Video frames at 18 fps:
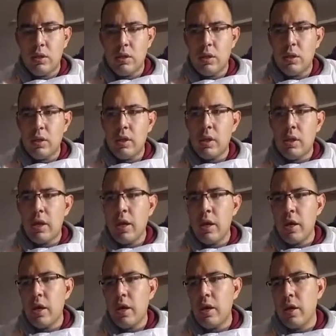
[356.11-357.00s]

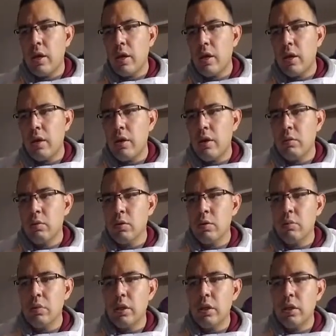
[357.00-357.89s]
let
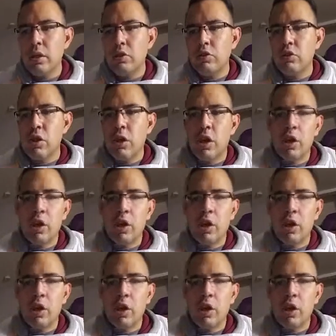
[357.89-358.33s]
completely dry on a